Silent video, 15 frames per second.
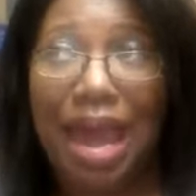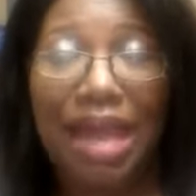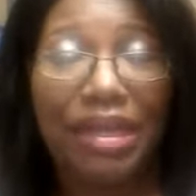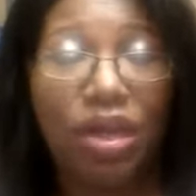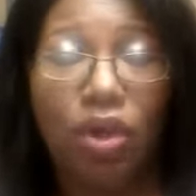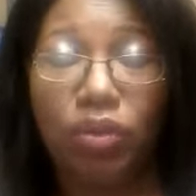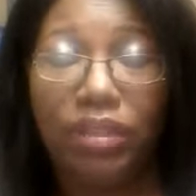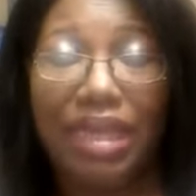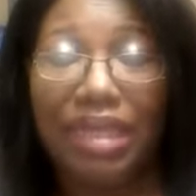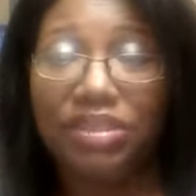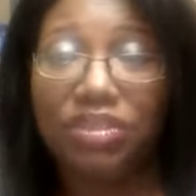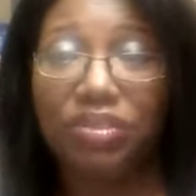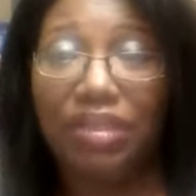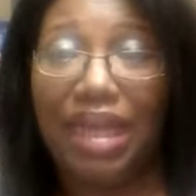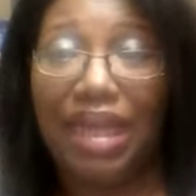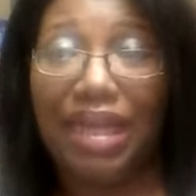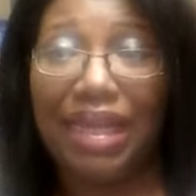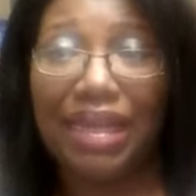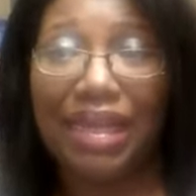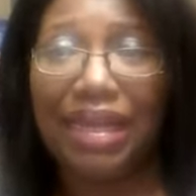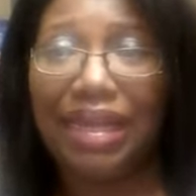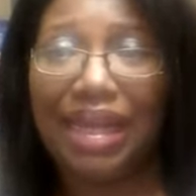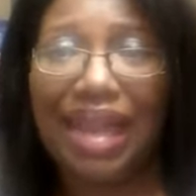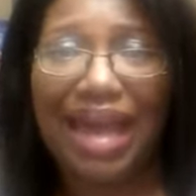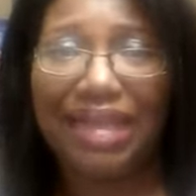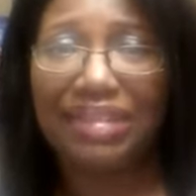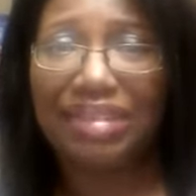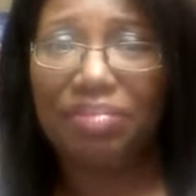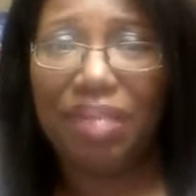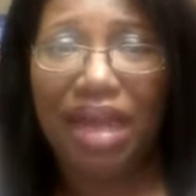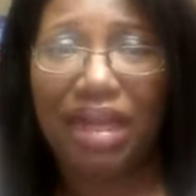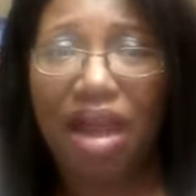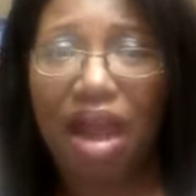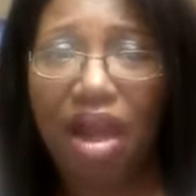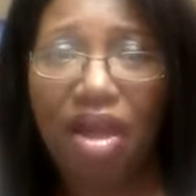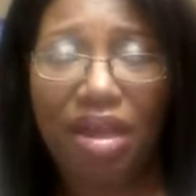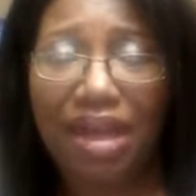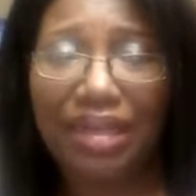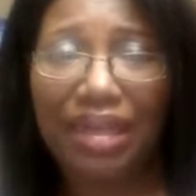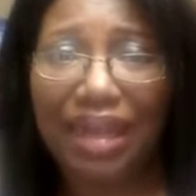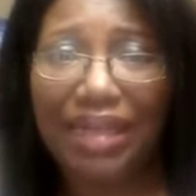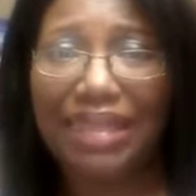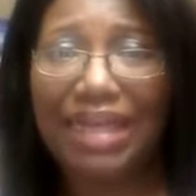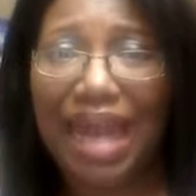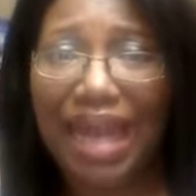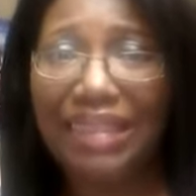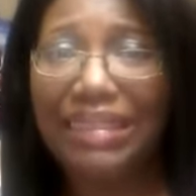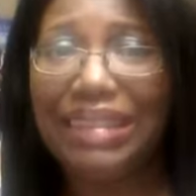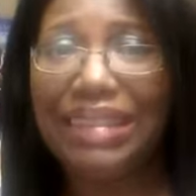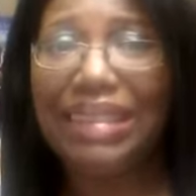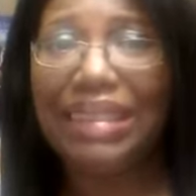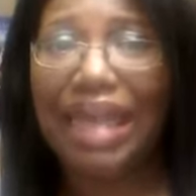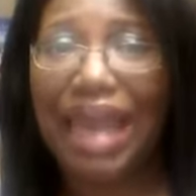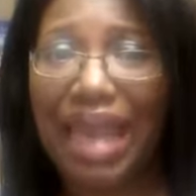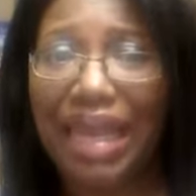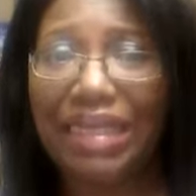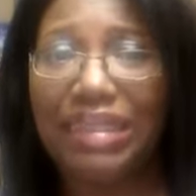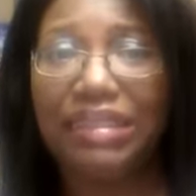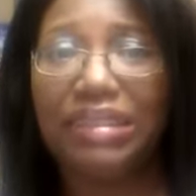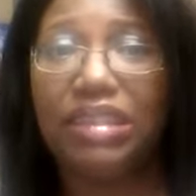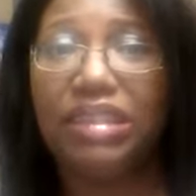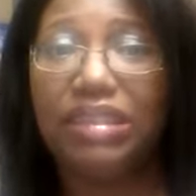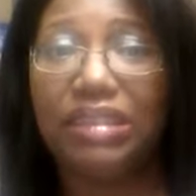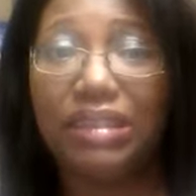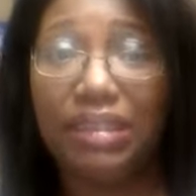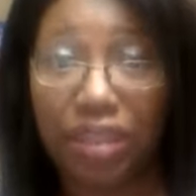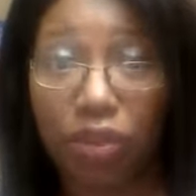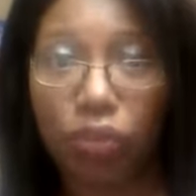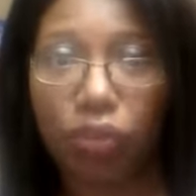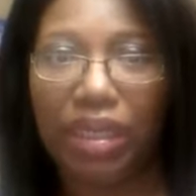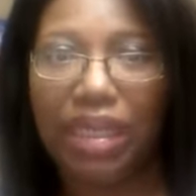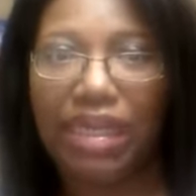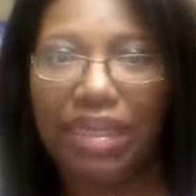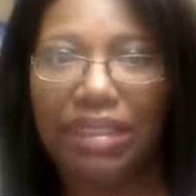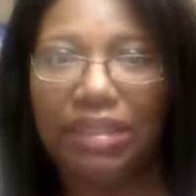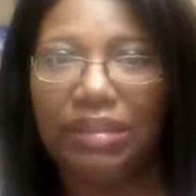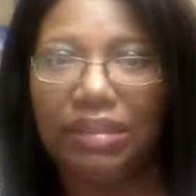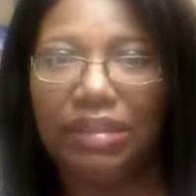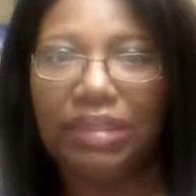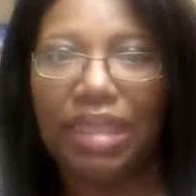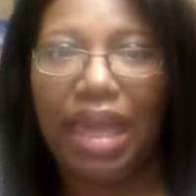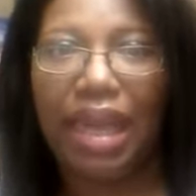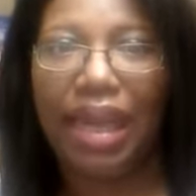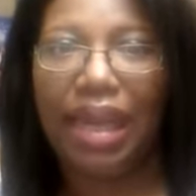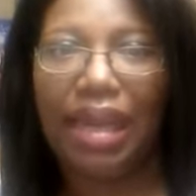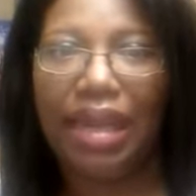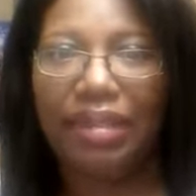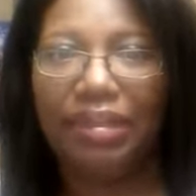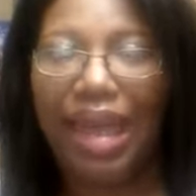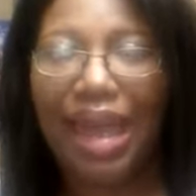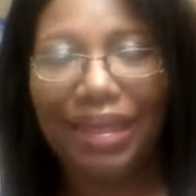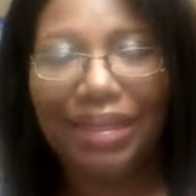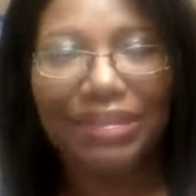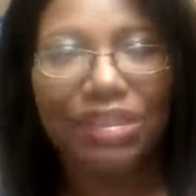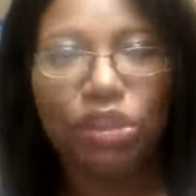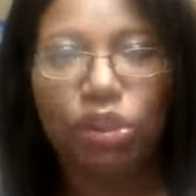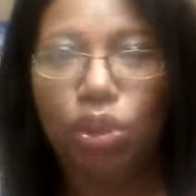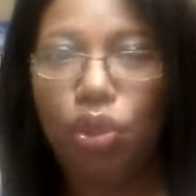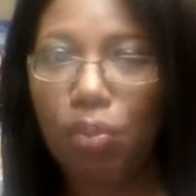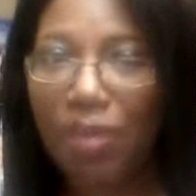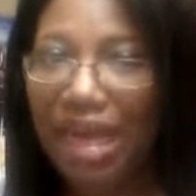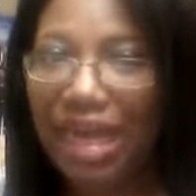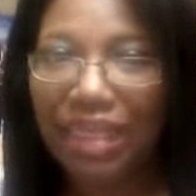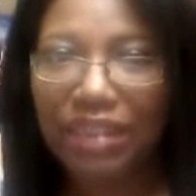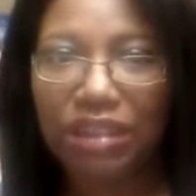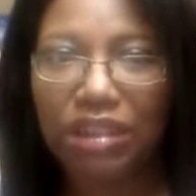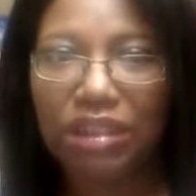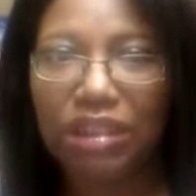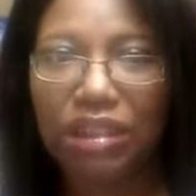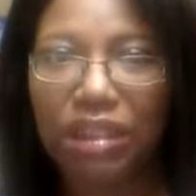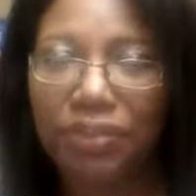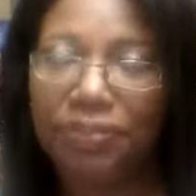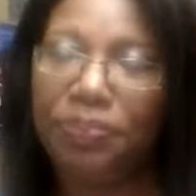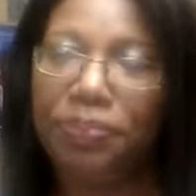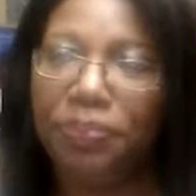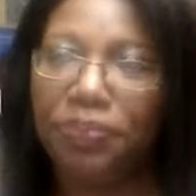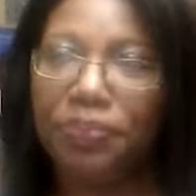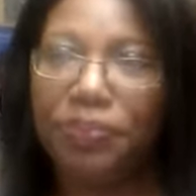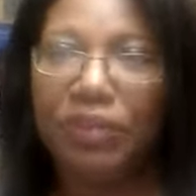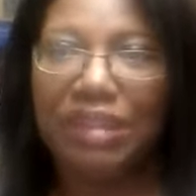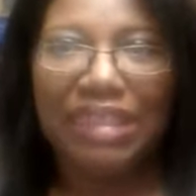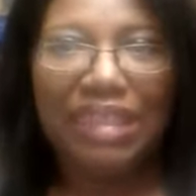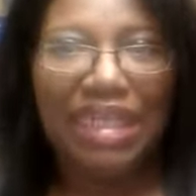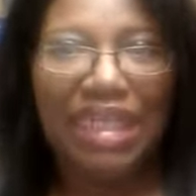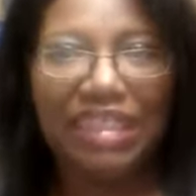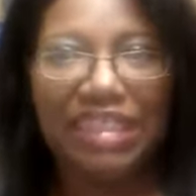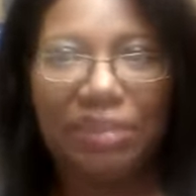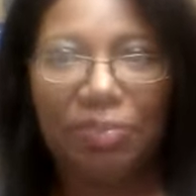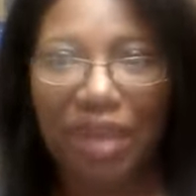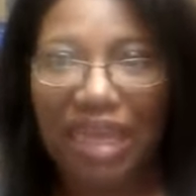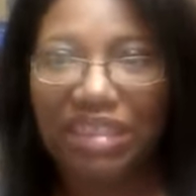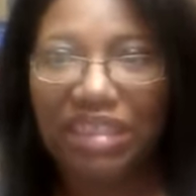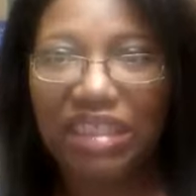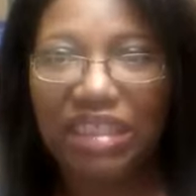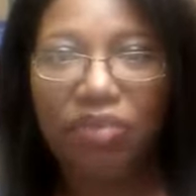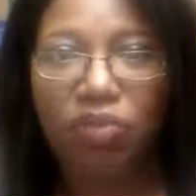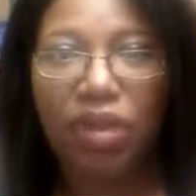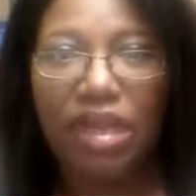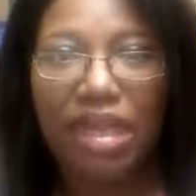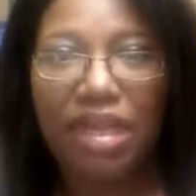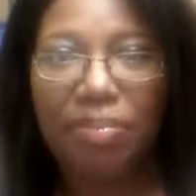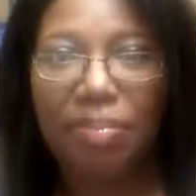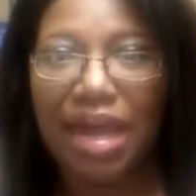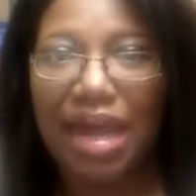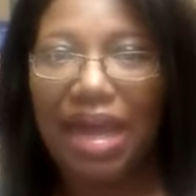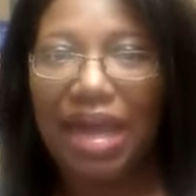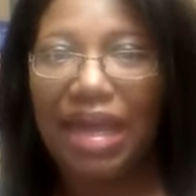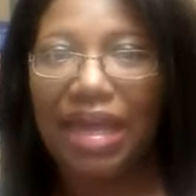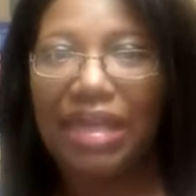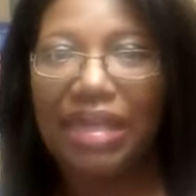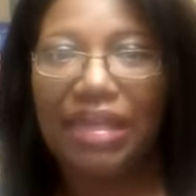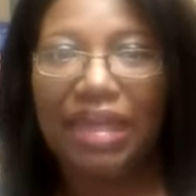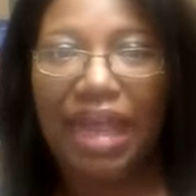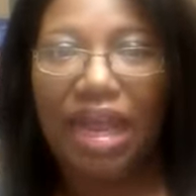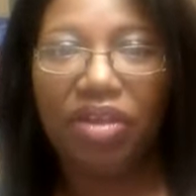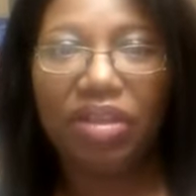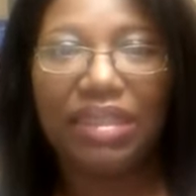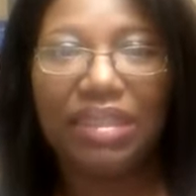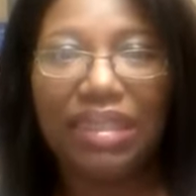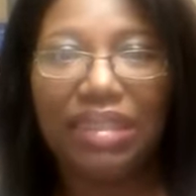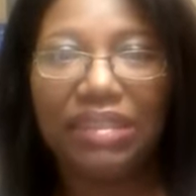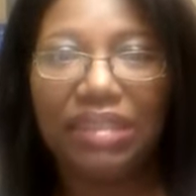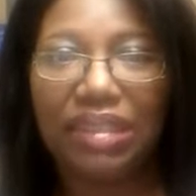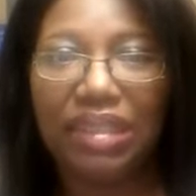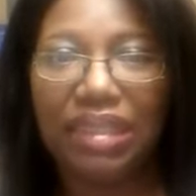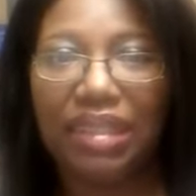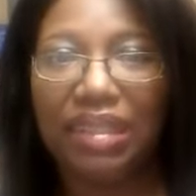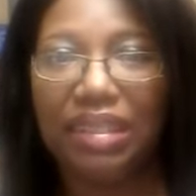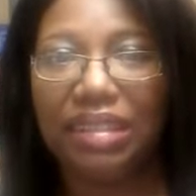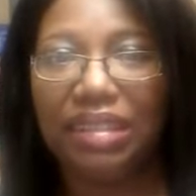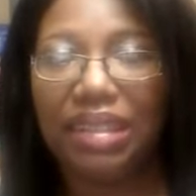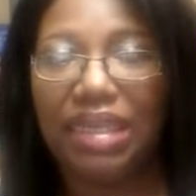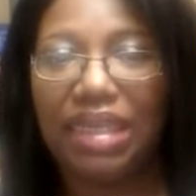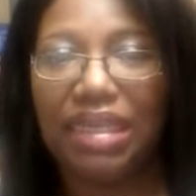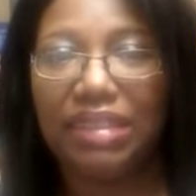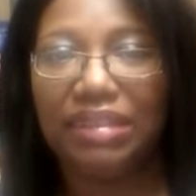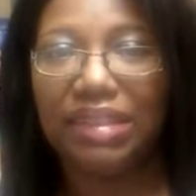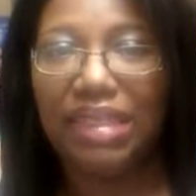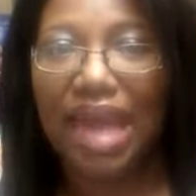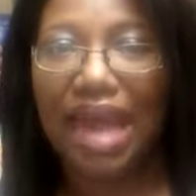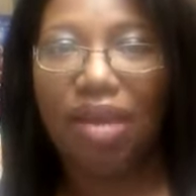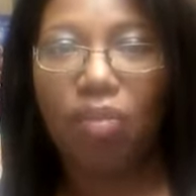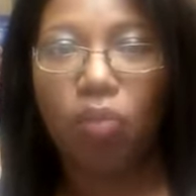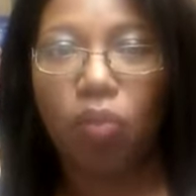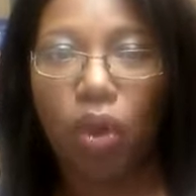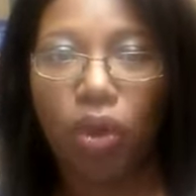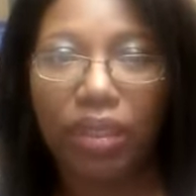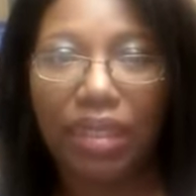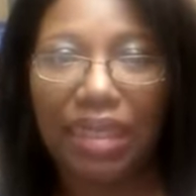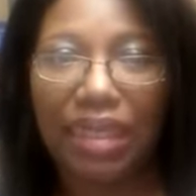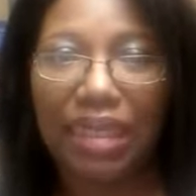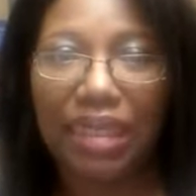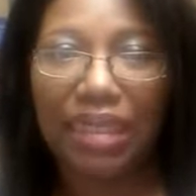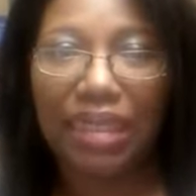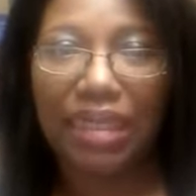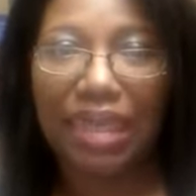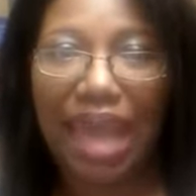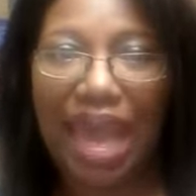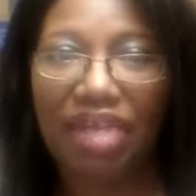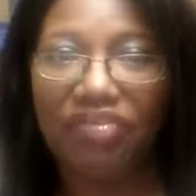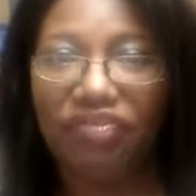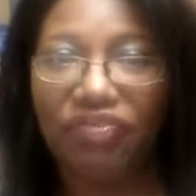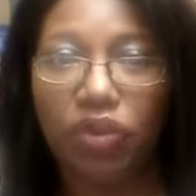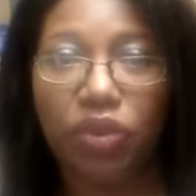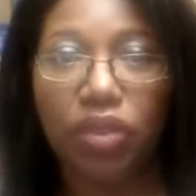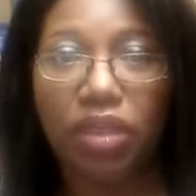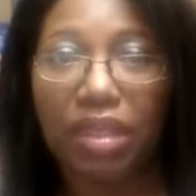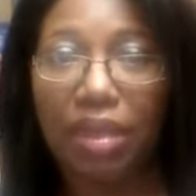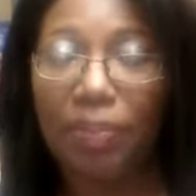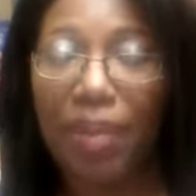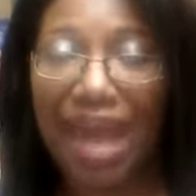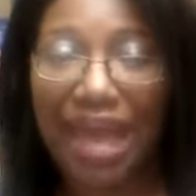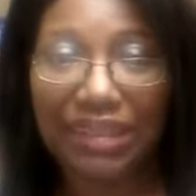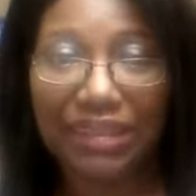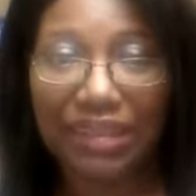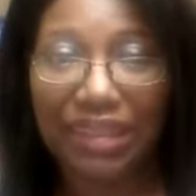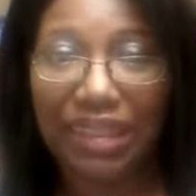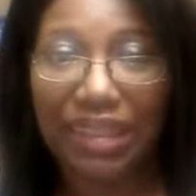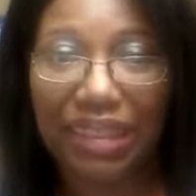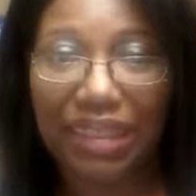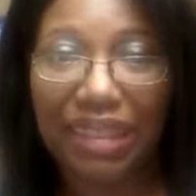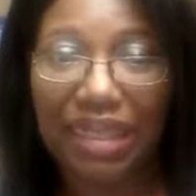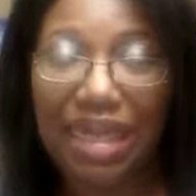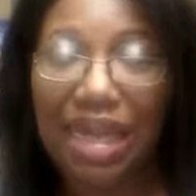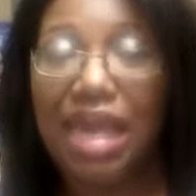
I know yesterday it clocked in my car at like 98 degrees, and that is too much, especially when my air conditioning is not working at full capacity.